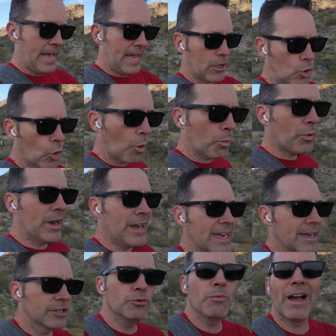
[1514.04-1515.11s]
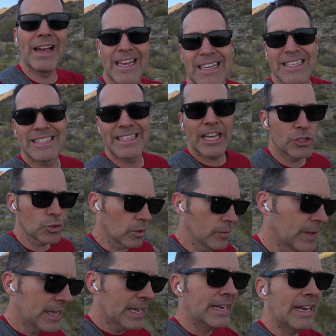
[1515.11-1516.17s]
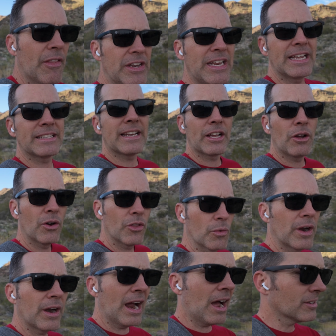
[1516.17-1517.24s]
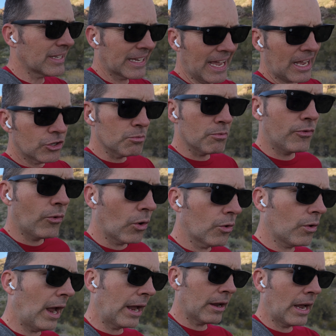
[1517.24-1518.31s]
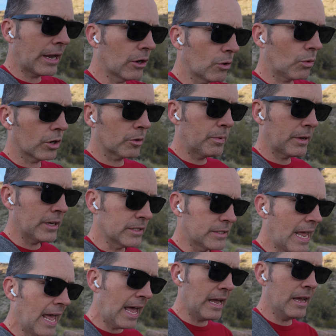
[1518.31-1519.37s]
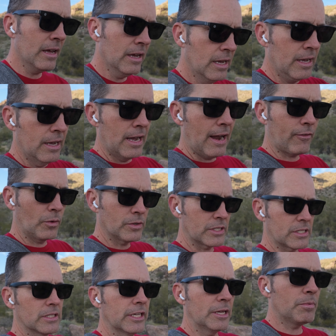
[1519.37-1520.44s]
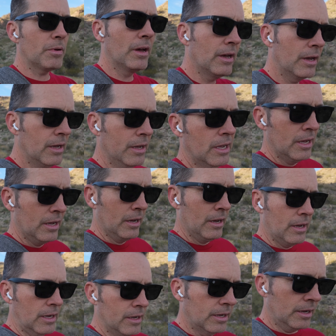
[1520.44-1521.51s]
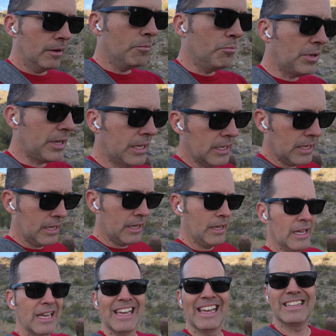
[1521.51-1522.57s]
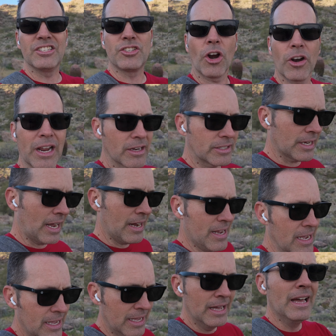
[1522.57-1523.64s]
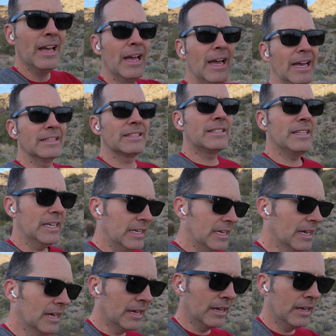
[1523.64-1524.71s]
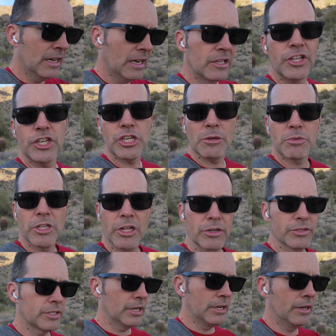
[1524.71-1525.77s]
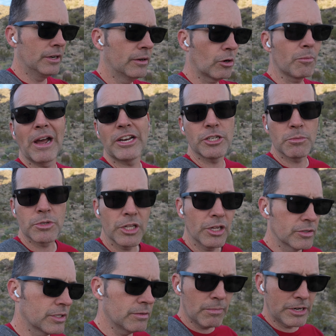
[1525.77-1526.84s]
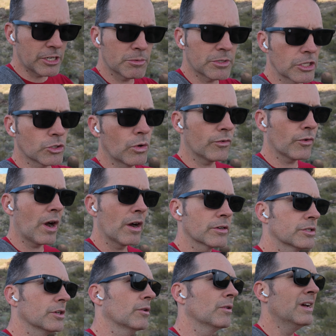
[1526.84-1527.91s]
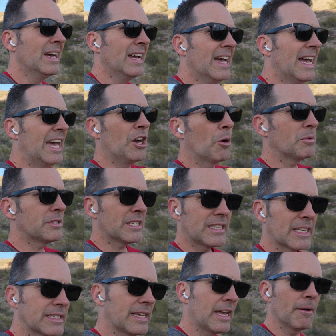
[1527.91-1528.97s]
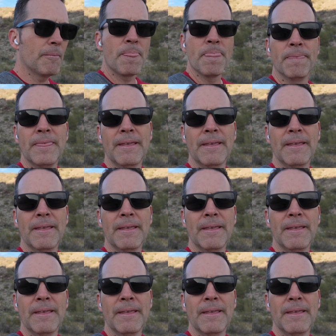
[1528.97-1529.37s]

incorporating it into my schedule. Now the days that I go to the warehouse, I can't do before I go to work because A, everyone's asleep, B, it's dark outside, and C, the gym's closed, or my gym's closed. My gym's not 24 hours, so it opens at 6 a.m.